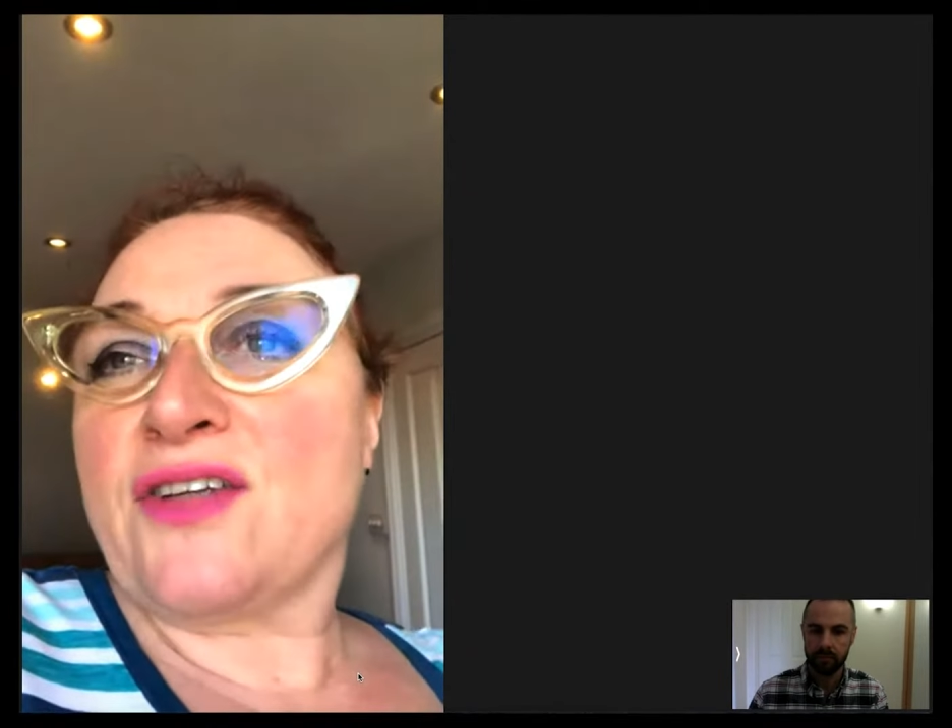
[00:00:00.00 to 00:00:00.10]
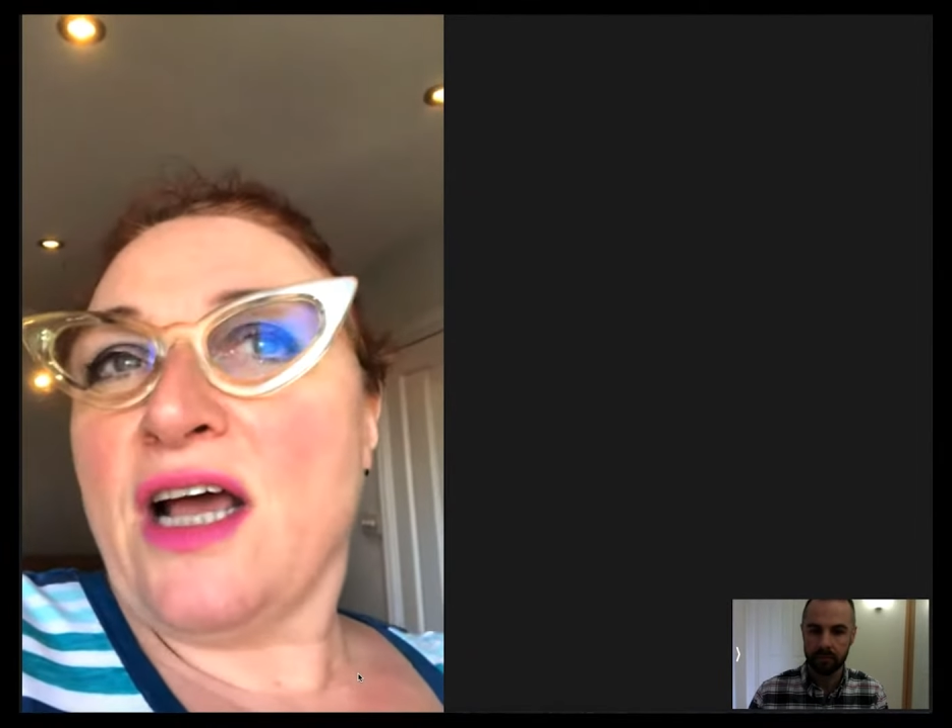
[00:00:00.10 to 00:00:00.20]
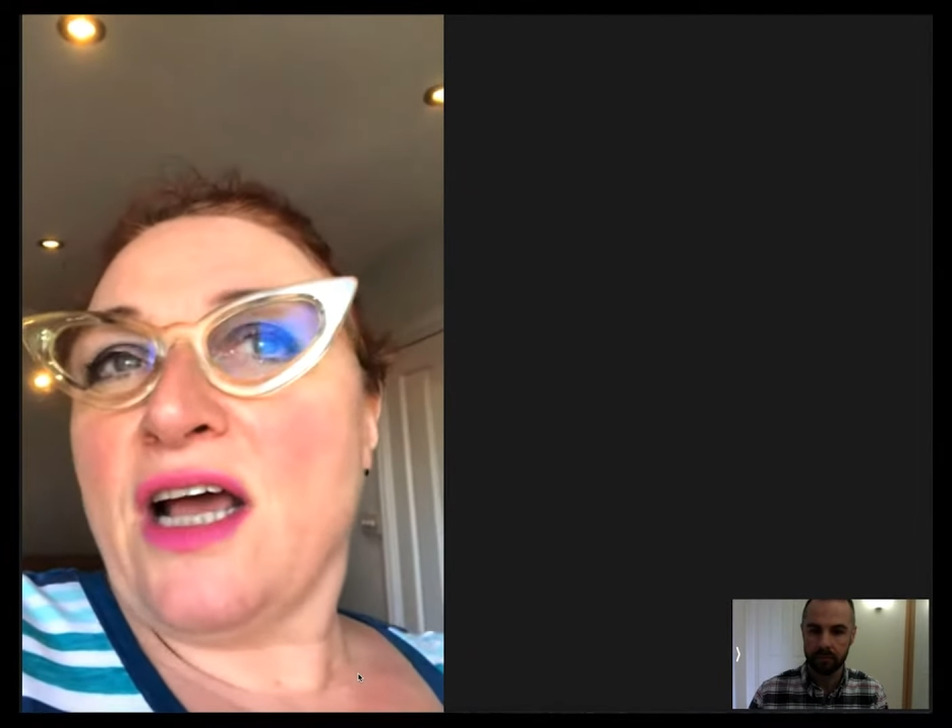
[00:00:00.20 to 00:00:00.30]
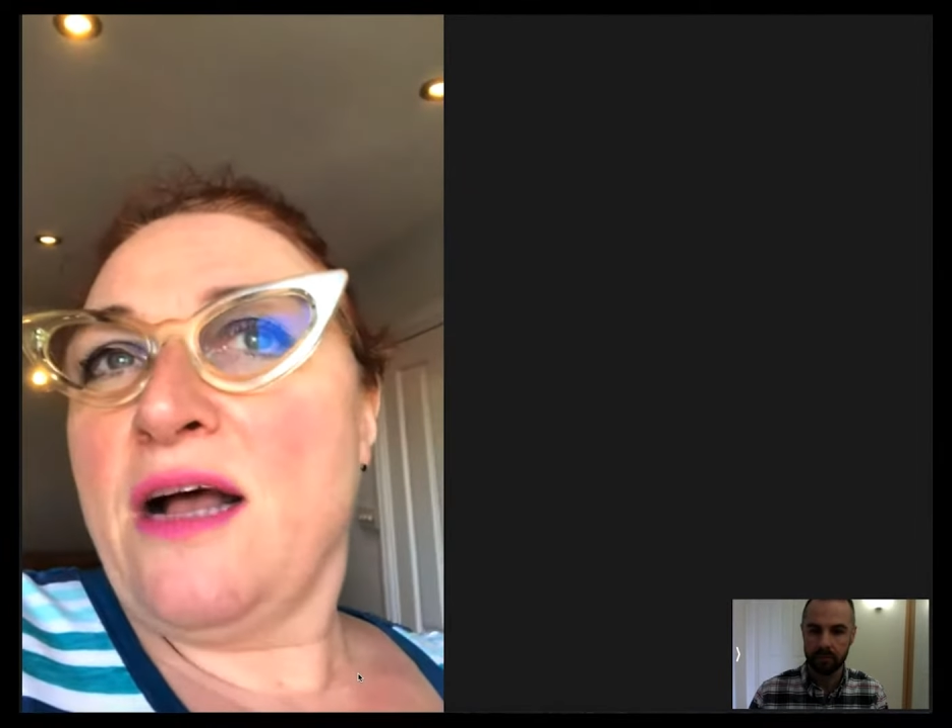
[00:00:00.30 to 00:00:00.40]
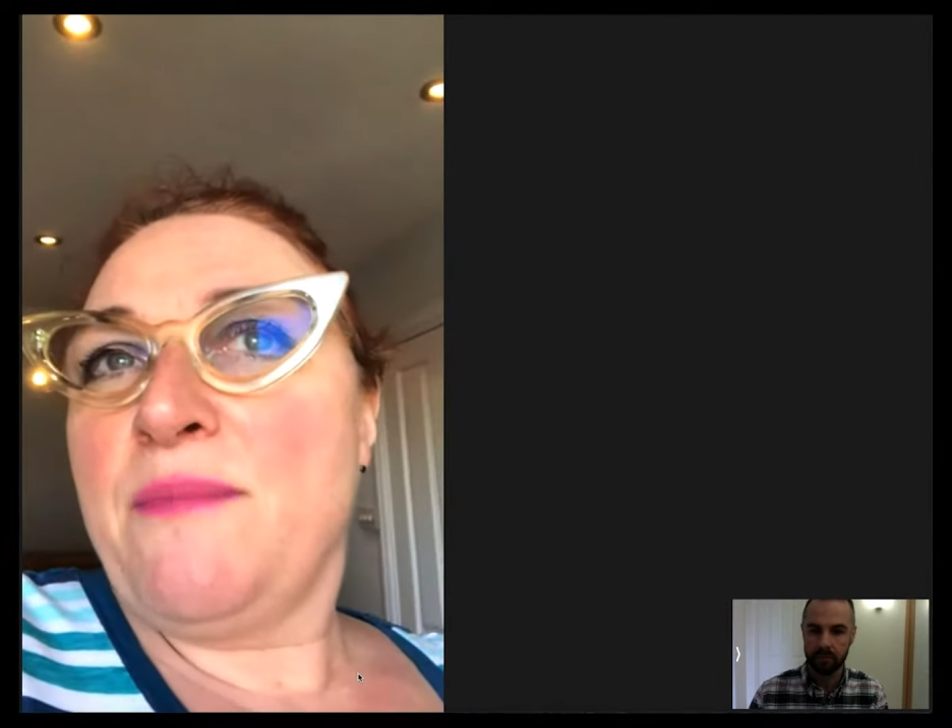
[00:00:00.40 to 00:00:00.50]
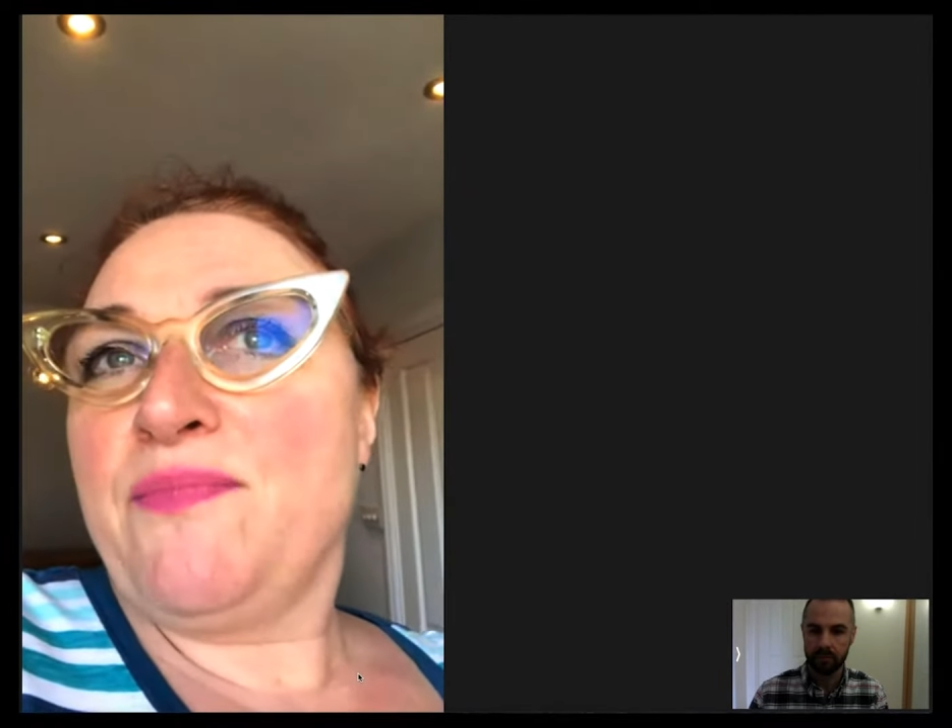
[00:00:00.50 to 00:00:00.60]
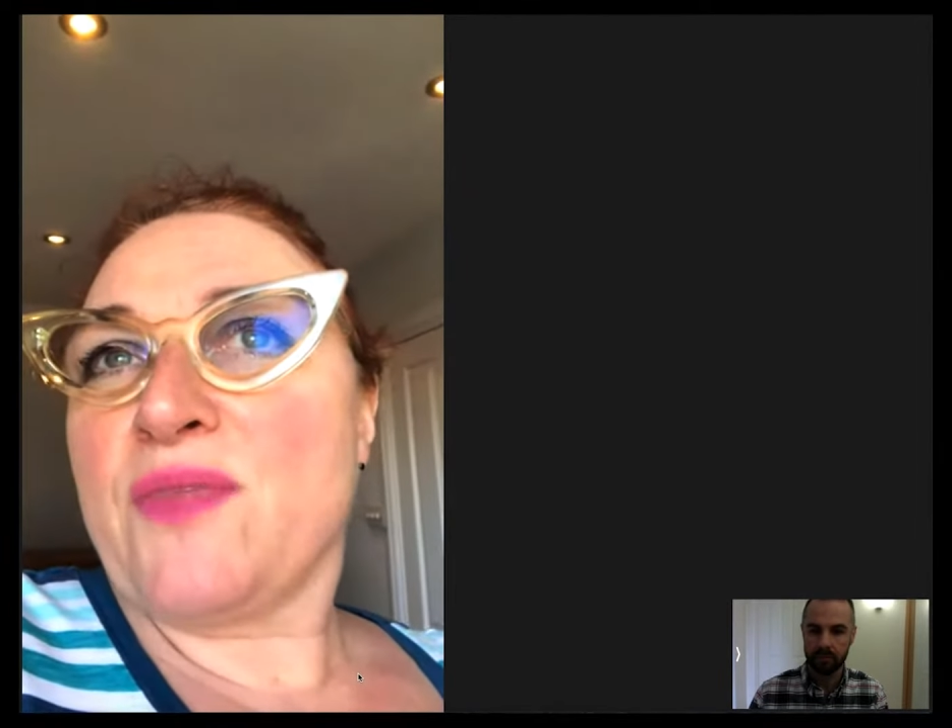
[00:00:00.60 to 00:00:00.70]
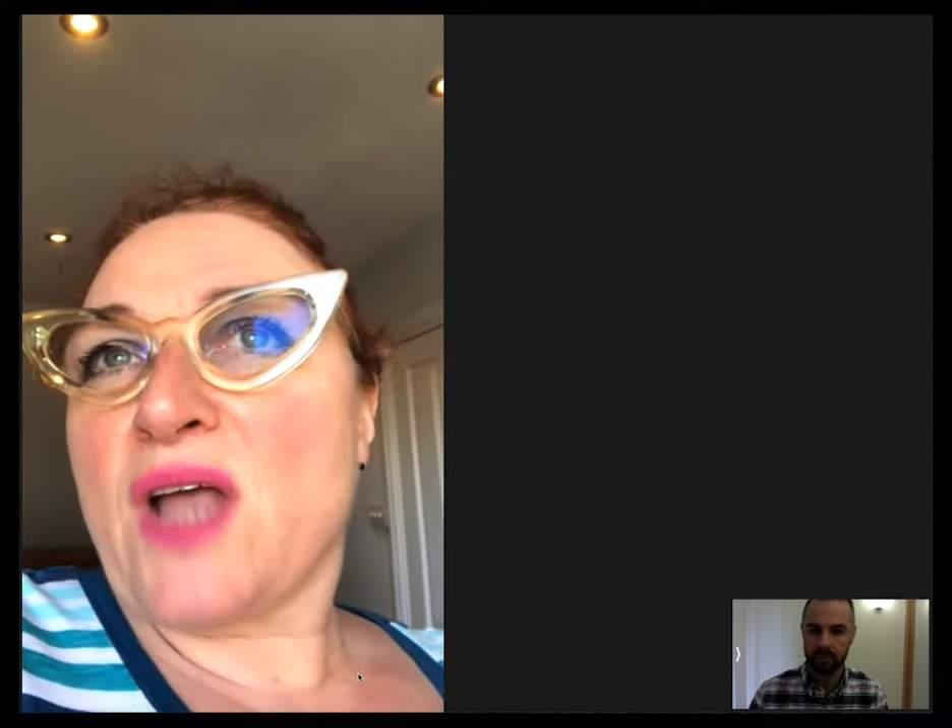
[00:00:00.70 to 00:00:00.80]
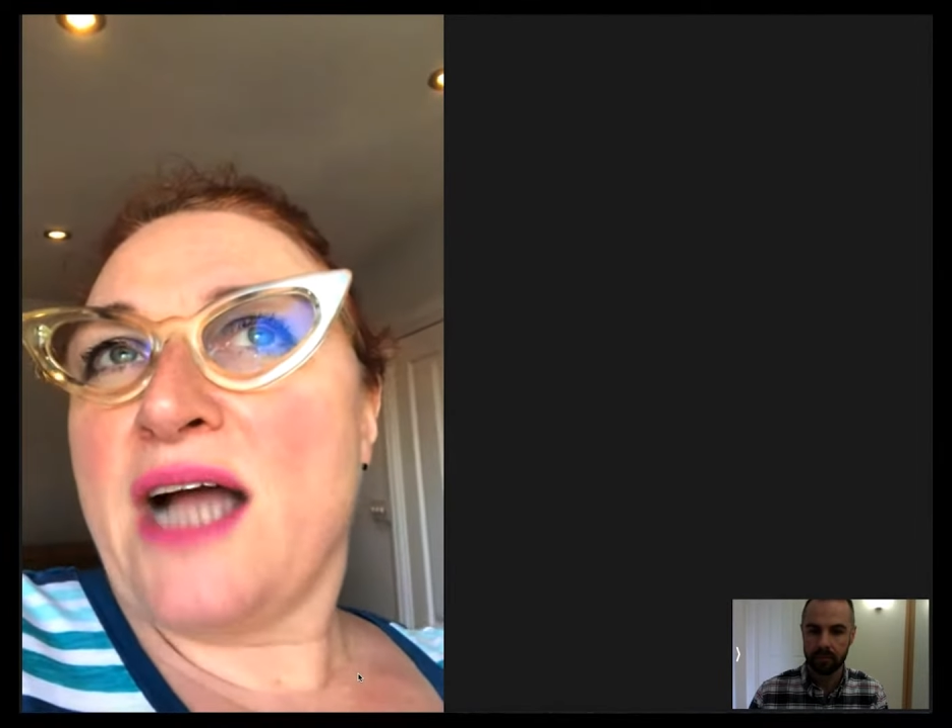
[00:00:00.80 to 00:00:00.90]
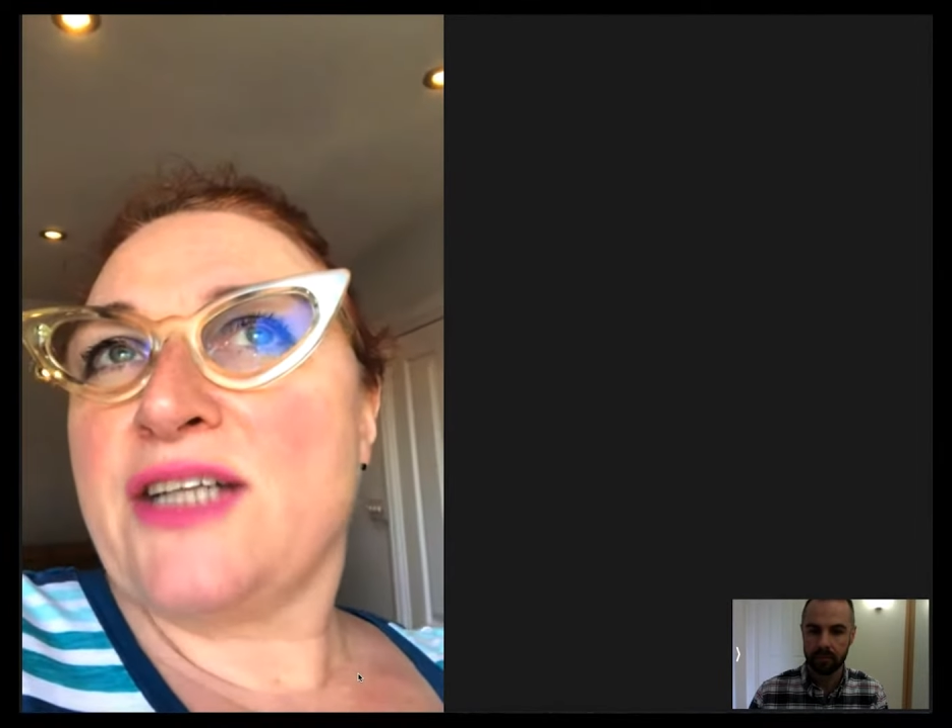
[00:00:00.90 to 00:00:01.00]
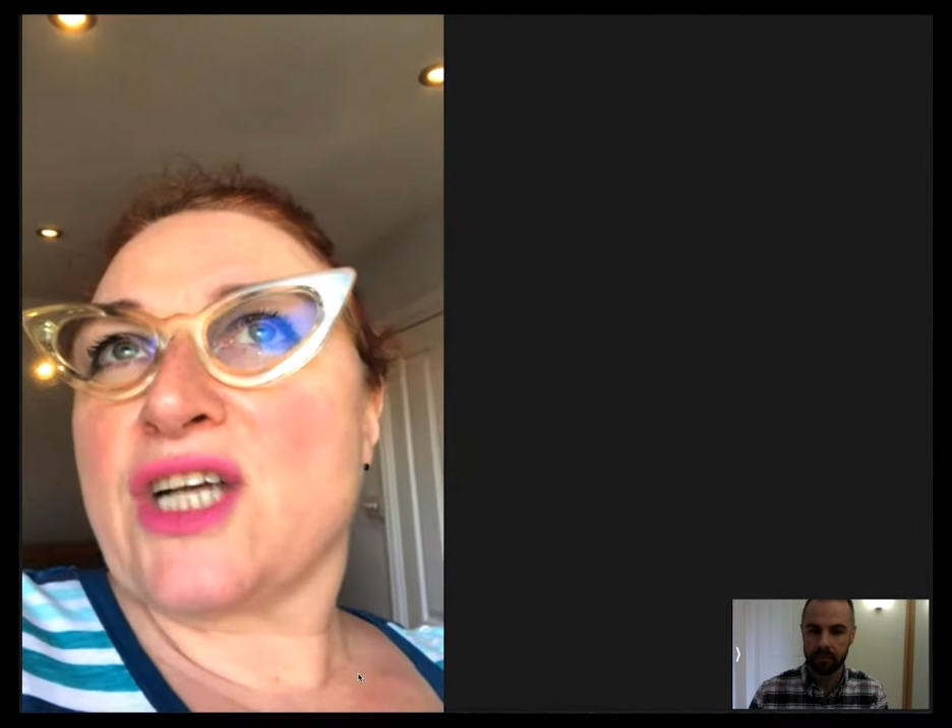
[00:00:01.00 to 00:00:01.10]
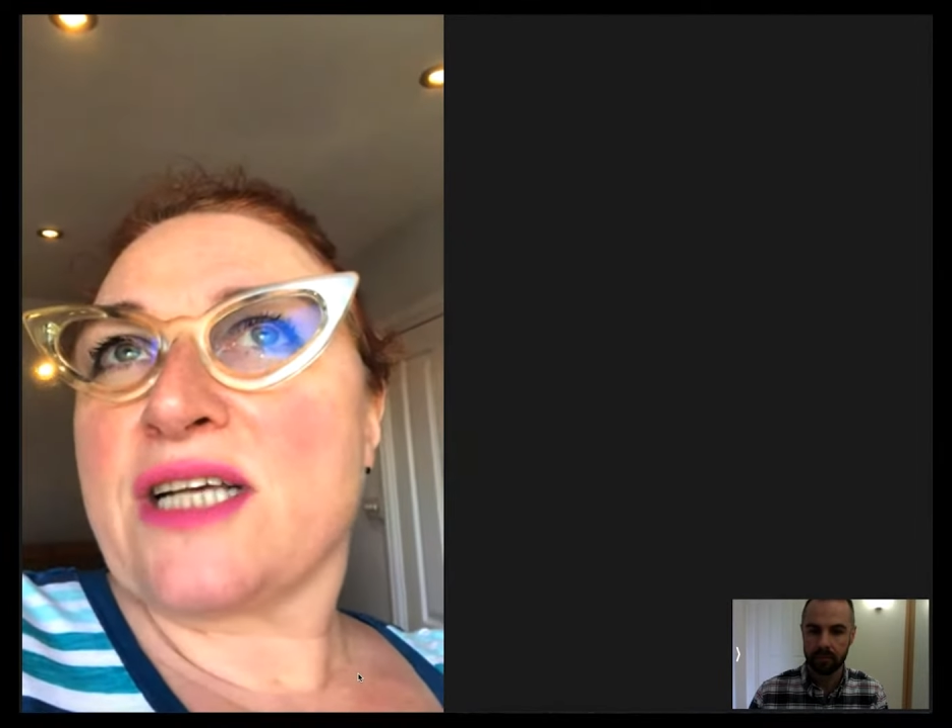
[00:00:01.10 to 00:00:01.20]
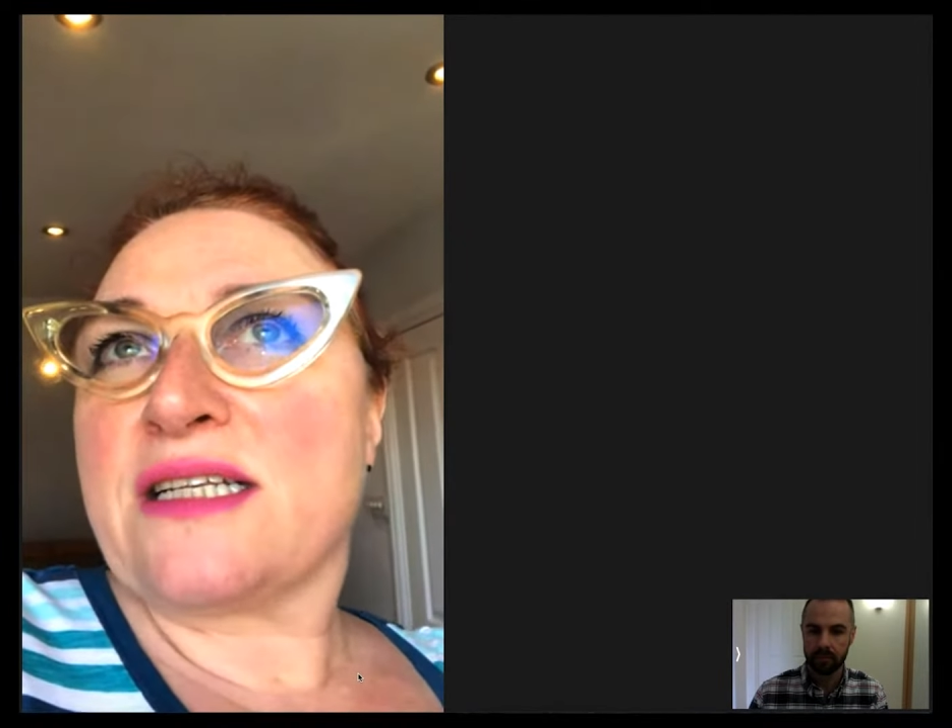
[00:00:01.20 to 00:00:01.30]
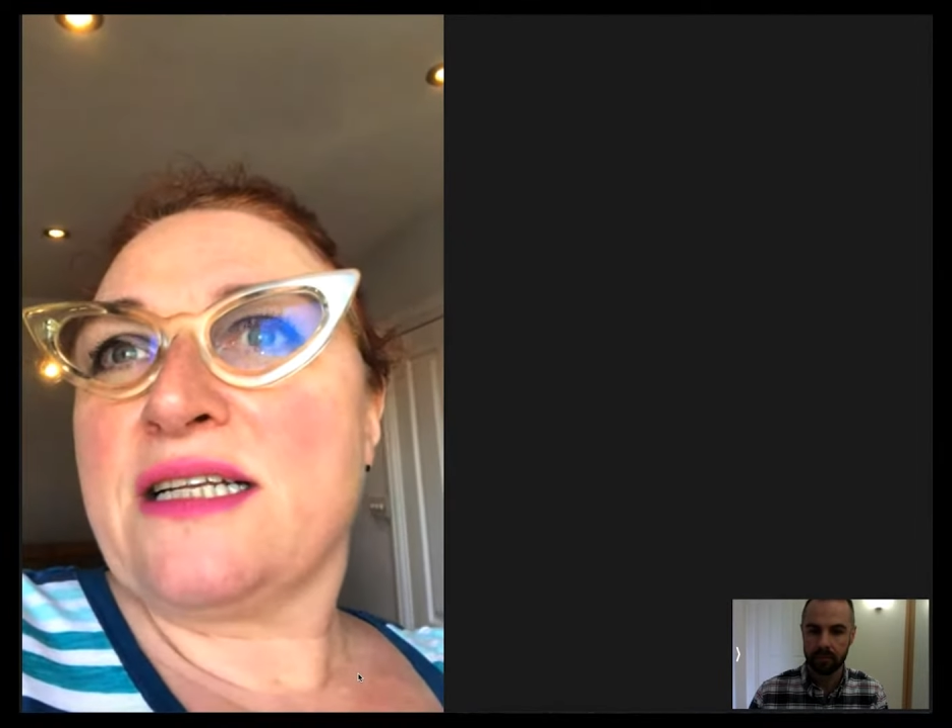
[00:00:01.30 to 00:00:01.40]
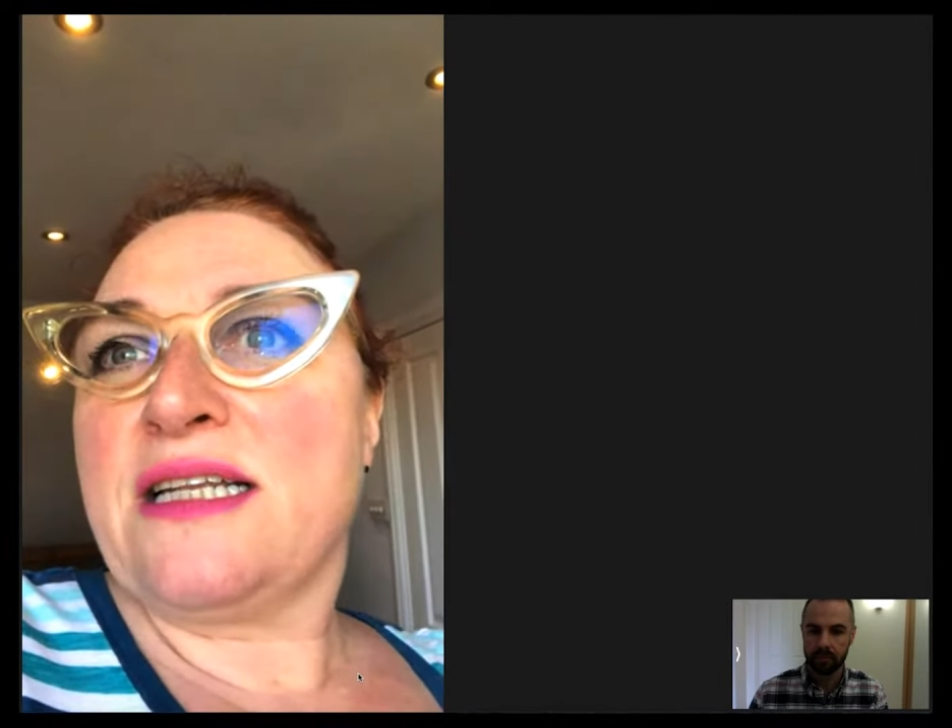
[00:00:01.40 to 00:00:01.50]
I
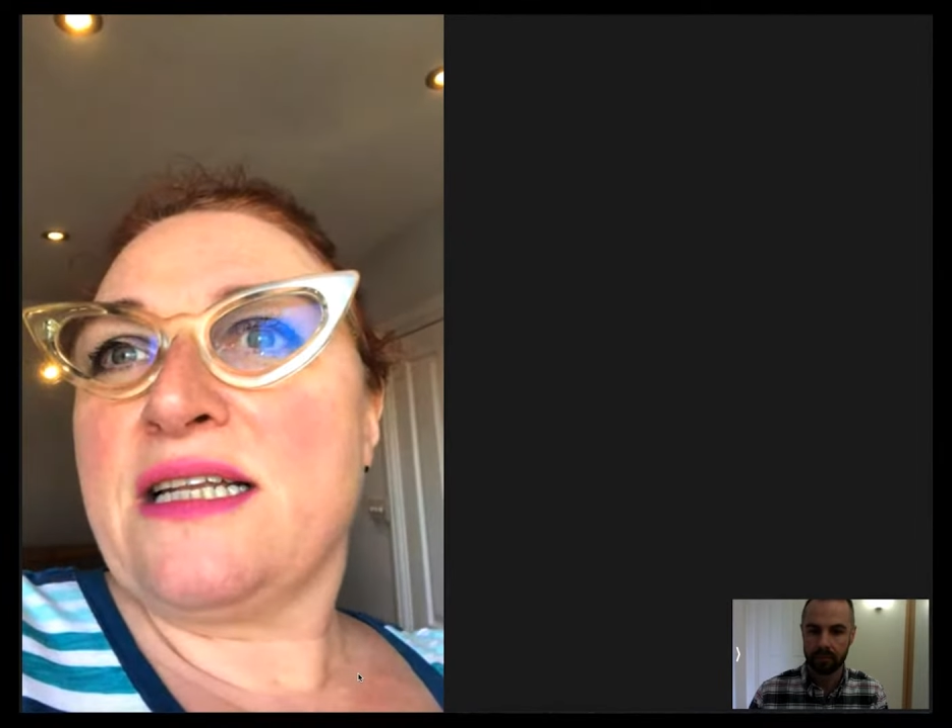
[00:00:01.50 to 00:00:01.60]
just